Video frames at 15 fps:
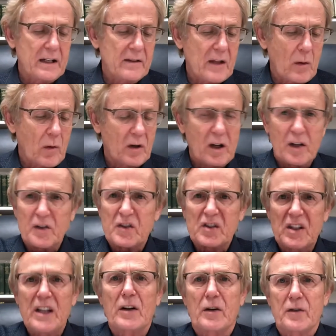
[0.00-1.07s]
They were called
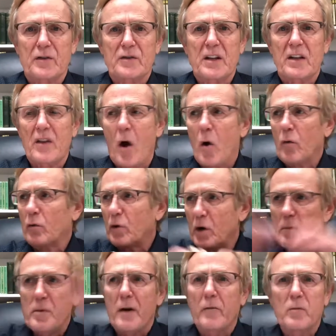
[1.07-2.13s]
sinners. The whole group
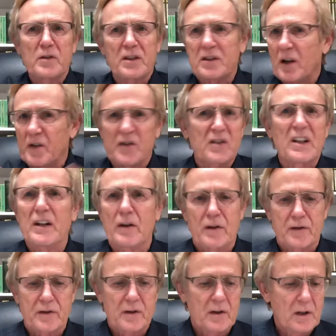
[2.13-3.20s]
of them was just called sinners.